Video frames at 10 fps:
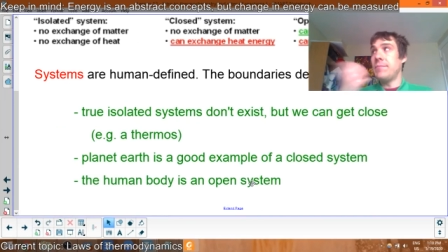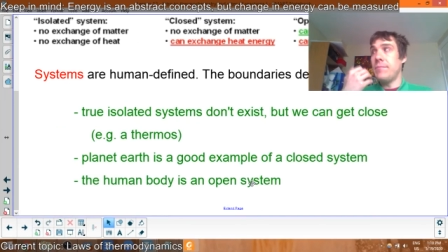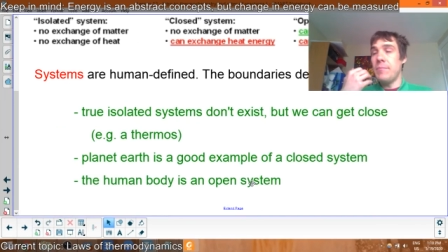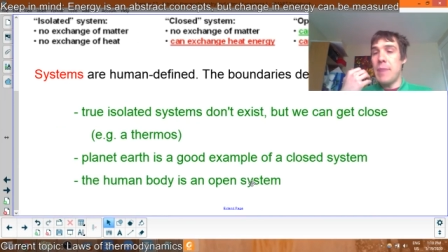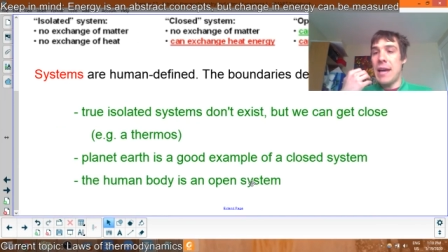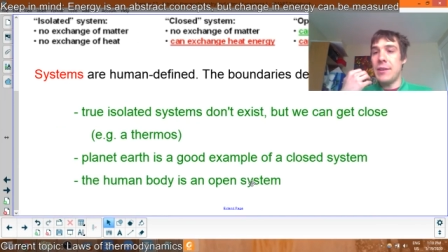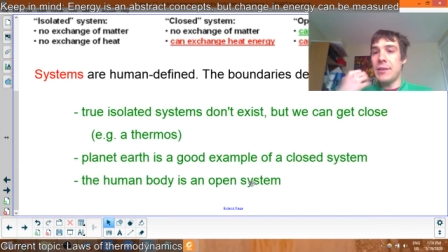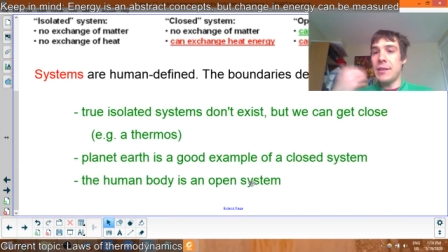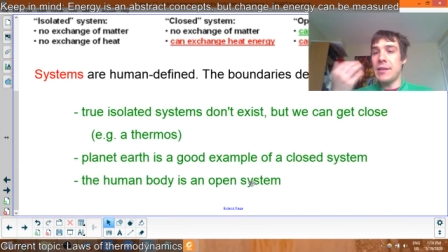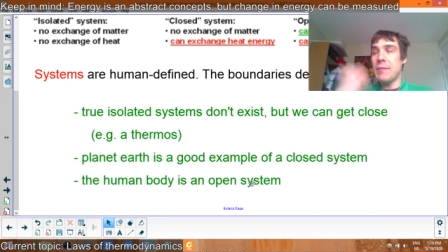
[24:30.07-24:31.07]

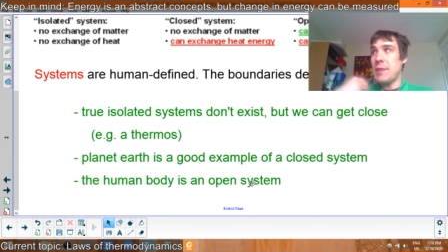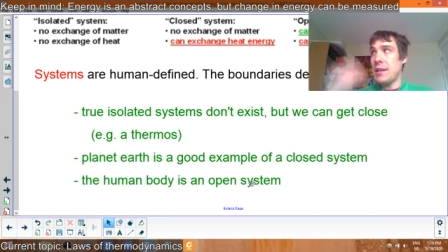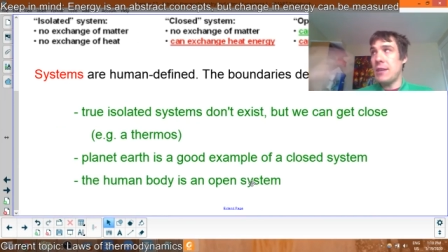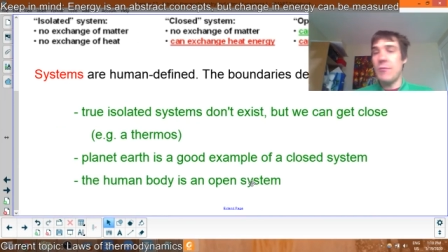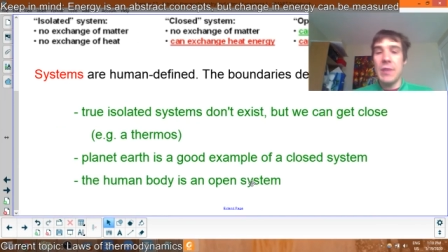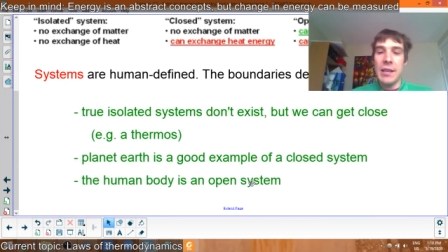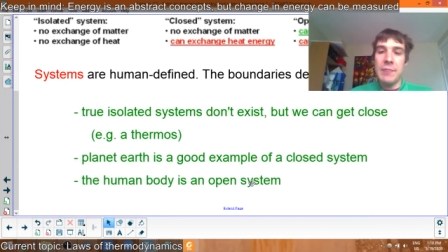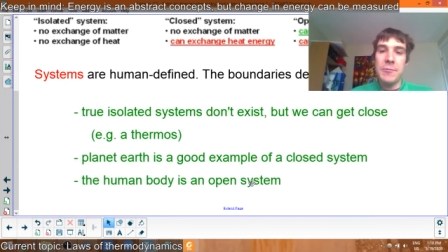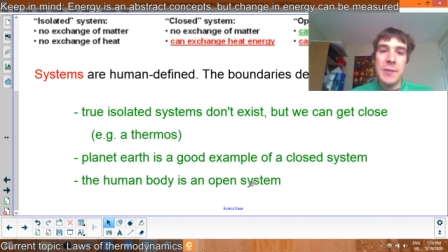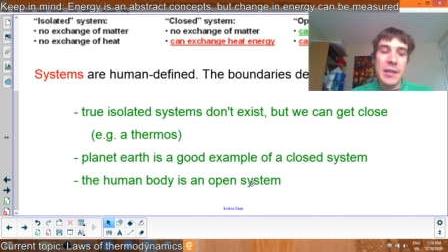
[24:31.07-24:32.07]
matter can come in and out while
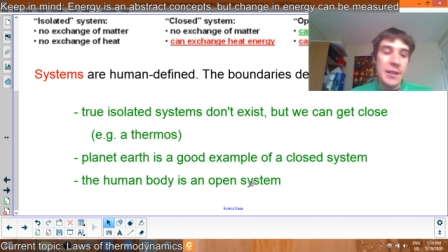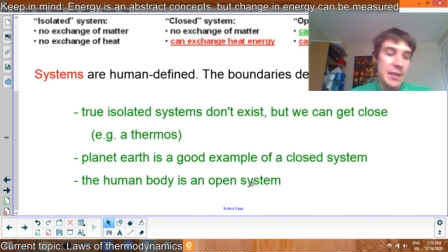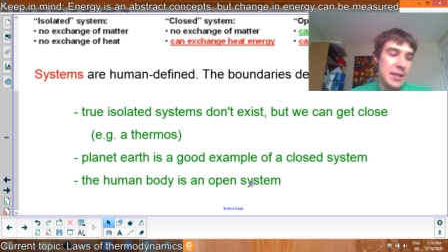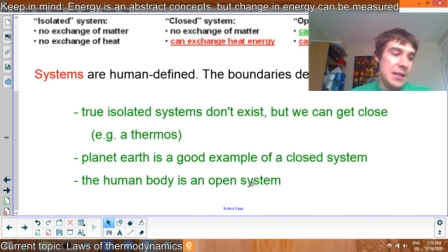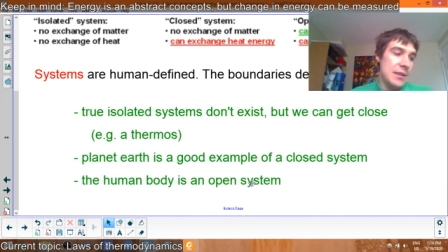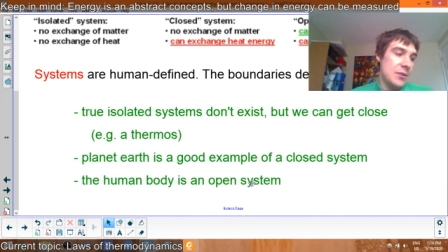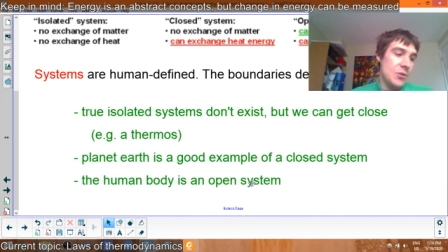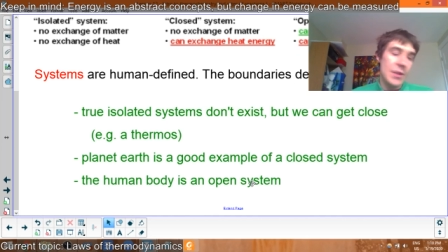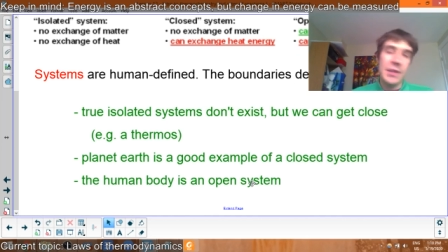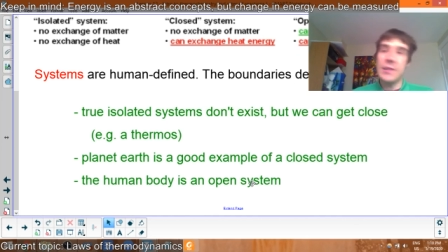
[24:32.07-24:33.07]
I breathe and eat
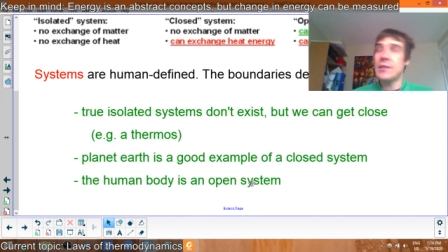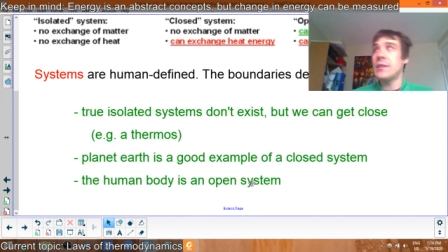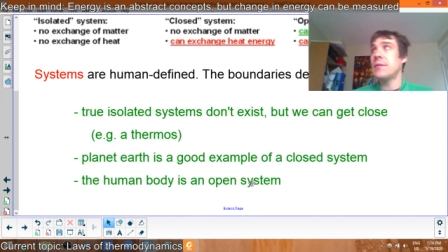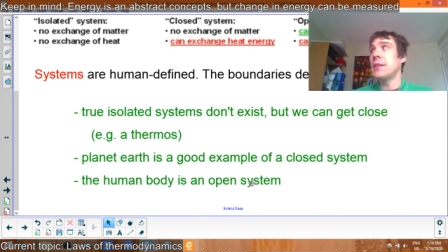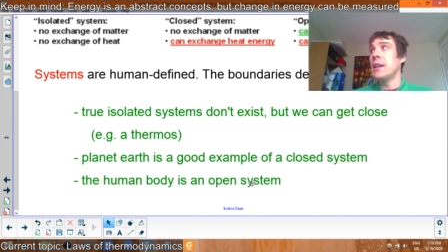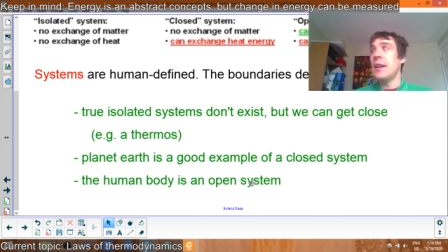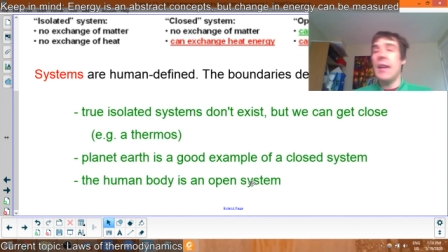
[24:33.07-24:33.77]
and drink and stuff,